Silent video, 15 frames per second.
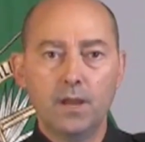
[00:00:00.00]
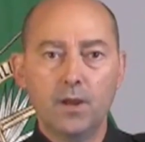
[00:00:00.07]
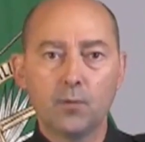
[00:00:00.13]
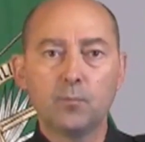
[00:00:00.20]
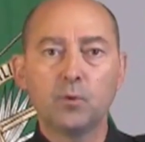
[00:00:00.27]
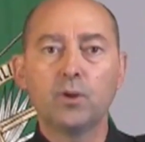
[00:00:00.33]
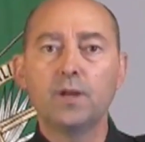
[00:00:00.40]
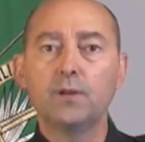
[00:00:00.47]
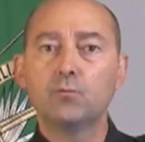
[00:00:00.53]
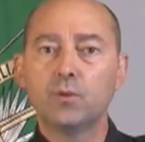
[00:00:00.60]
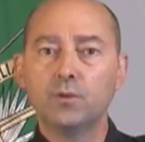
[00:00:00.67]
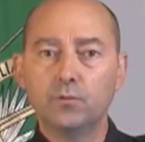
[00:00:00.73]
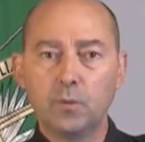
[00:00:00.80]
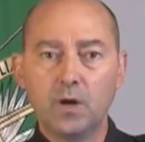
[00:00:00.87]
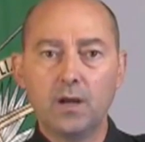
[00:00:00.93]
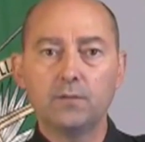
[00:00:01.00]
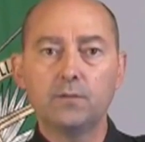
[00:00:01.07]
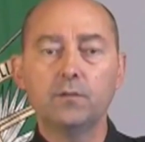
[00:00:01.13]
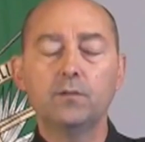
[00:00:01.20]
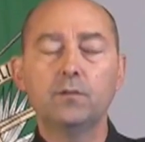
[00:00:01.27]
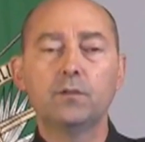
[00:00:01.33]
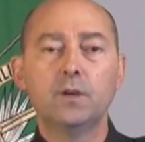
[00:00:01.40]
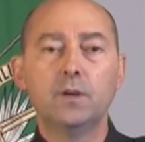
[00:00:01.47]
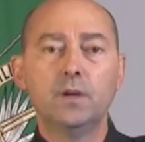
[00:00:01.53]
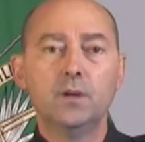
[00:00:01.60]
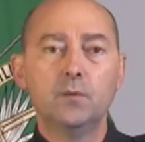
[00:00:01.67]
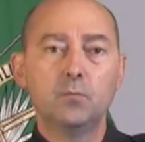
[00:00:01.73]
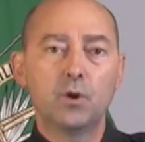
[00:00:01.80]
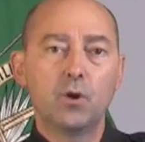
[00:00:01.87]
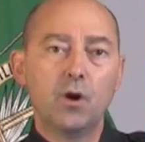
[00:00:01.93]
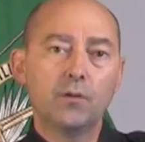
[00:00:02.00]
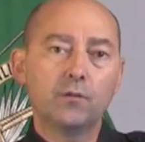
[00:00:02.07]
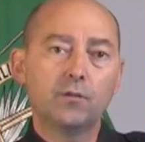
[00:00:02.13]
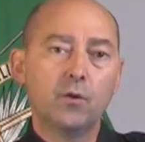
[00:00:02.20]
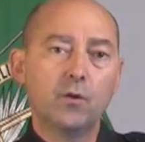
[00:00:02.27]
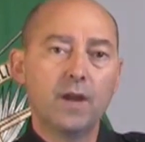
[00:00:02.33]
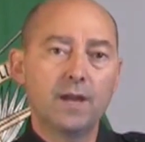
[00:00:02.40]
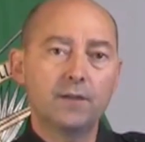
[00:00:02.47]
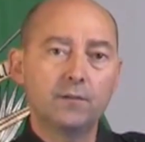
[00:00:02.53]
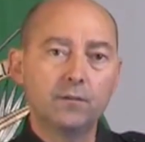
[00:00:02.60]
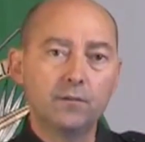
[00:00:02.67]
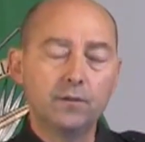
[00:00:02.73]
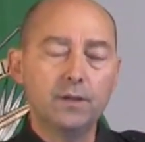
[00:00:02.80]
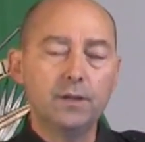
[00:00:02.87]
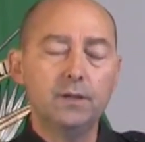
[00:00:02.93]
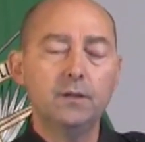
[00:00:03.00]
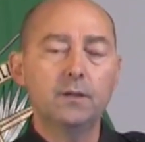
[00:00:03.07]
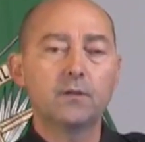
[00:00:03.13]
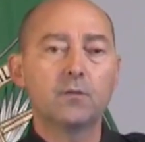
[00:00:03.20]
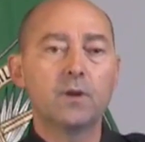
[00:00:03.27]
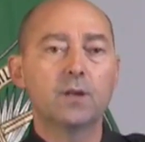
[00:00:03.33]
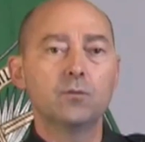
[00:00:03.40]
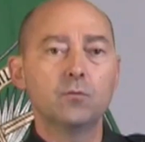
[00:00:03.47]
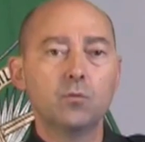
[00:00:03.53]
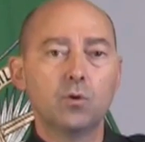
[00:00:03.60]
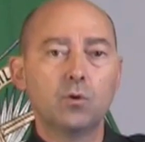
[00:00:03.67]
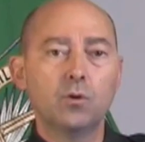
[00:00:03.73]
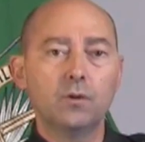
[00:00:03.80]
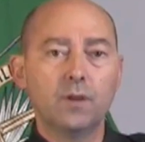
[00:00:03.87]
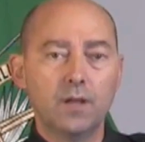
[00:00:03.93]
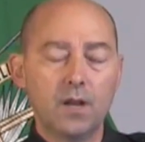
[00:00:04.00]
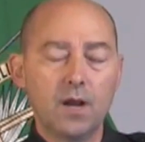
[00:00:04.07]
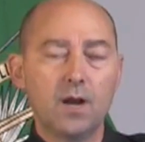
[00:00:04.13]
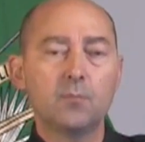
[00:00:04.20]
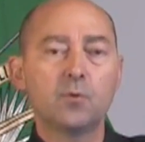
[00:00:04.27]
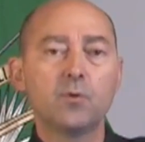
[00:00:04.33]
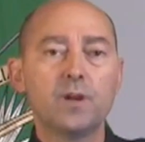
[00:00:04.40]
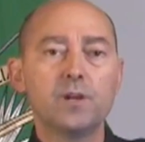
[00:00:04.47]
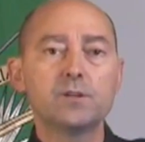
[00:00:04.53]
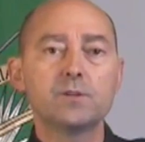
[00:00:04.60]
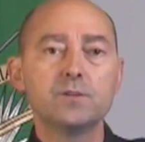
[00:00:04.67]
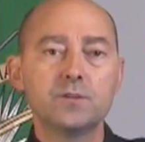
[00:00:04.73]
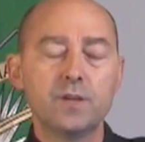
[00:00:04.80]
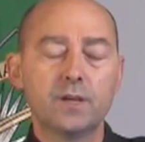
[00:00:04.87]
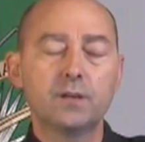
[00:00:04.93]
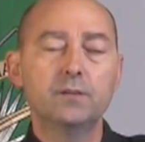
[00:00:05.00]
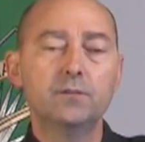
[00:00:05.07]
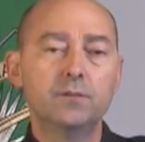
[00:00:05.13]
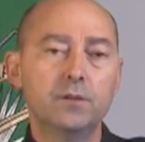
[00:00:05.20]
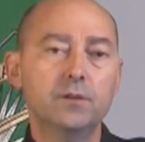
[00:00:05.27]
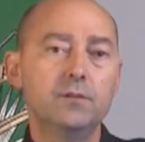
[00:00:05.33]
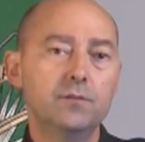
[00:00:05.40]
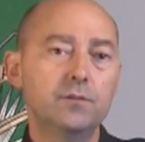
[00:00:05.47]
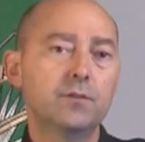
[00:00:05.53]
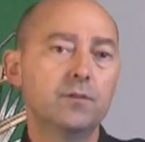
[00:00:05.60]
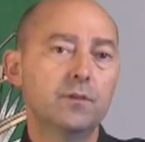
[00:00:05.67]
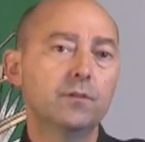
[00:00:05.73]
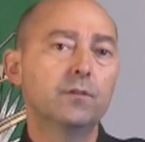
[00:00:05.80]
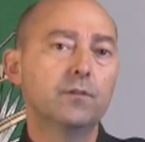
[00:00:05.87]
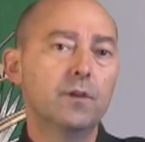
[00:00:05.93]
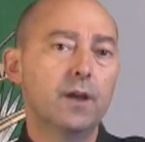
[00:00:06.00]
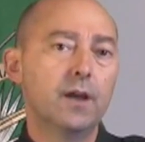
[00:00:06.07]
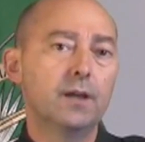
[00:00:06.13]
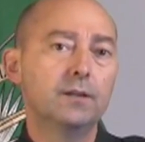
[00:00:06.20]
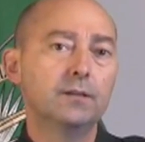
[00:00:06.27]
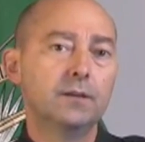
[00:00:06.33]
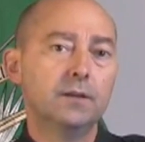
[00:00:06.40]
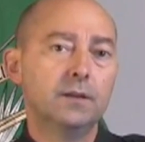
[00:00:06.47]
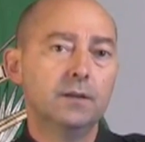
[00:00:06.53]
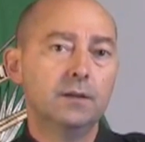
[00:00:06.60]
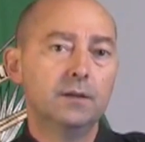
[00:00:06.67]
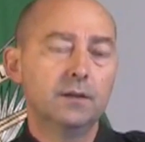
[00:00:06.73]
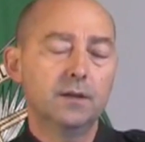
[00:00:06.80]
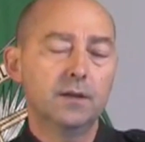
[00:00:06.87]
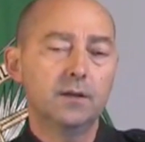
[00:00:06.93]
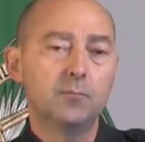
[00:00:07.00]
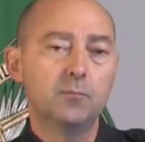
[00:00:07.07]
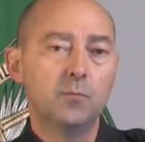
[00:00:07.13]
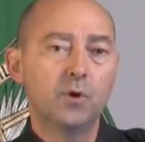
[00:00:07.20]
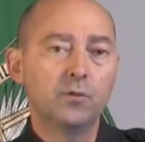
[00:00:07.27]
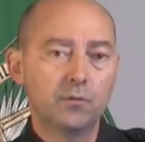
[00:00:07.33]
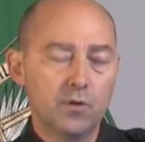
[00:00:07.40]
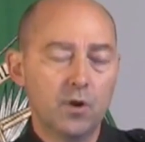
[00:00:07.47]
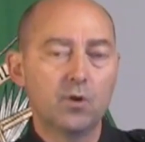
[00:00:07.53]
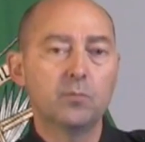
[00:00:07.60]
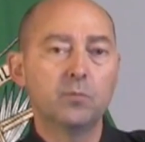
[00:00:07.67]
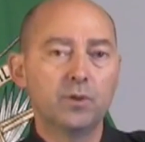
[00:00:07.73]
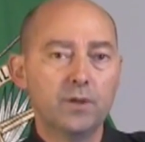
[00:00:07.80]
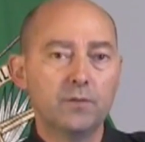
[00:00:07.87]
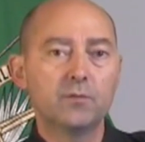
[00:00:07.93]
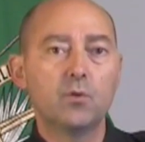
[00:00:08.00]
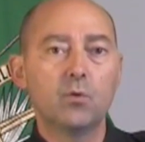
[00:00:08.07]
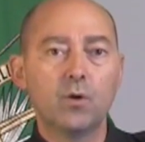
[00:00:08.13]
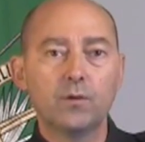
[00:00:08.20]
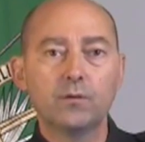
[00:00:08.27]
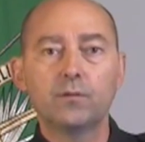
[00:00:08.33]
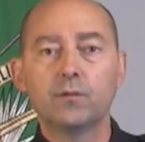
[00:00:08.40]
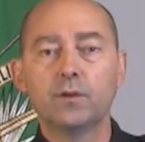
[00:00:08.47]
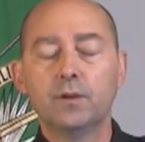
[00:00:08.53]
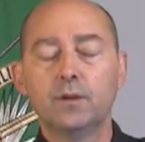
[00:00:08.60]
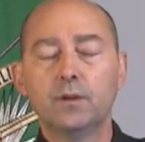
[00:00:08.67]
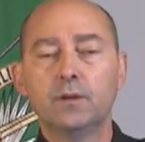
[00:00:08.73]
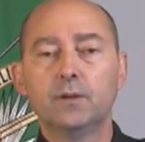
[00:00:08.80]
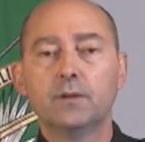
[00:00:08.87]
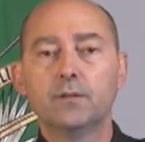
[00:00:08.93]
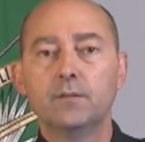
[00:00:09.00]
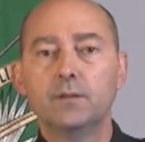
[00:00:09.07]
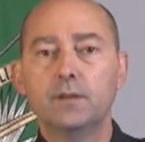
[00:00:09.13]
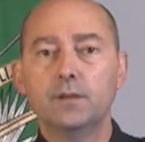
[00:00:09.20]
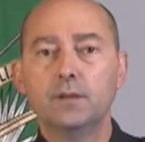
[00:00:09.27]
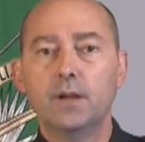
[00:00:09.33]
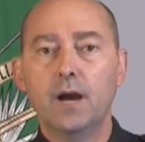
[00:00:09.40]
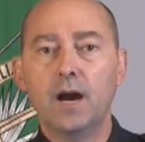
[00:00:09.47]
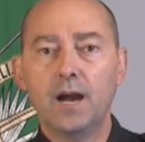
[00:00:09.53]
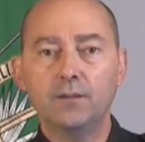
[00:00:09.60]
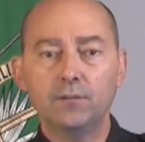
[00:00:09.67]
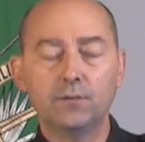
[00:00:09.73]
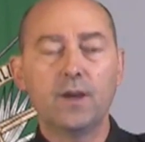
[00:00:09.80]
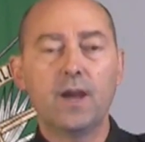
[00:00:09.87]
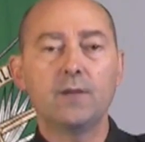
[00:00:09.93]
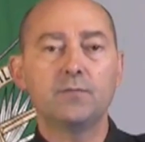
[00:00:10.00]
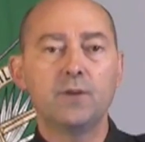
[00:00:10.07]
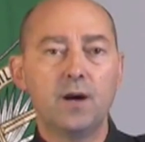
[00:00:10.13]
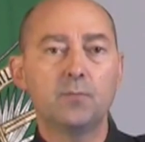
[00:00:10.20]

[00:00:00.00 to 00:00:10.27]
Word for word: airplane responses, but also at sea around the world and operations that continue to this day. Uh, most notably, of course, the ISAF